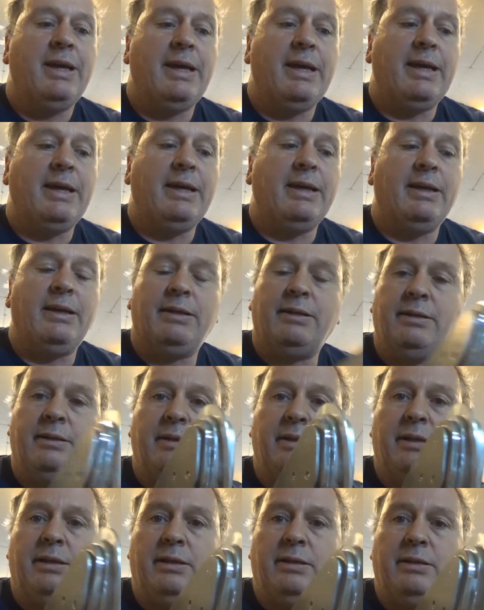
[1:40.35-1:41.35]
and
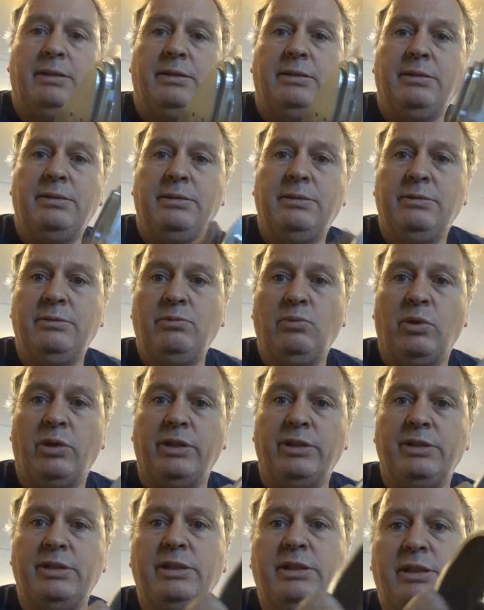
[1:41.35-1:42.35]
what
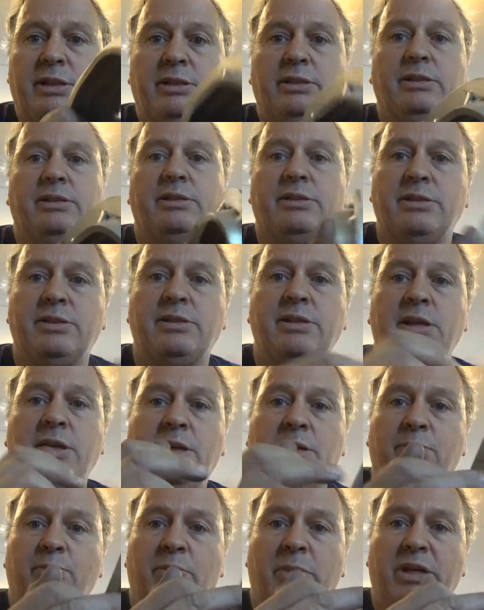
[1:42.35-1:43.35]
I did
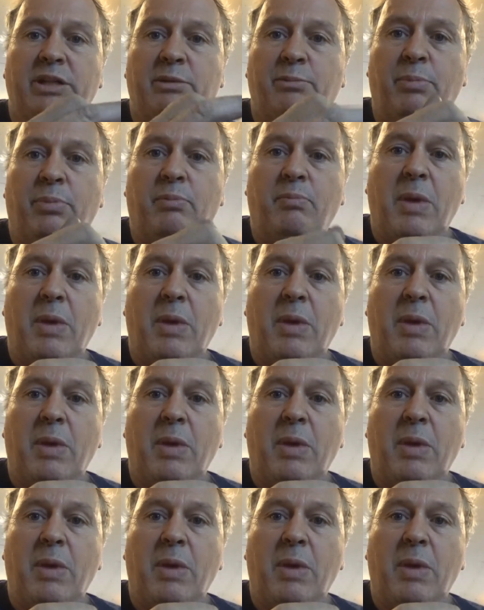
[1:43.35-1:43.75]
is made the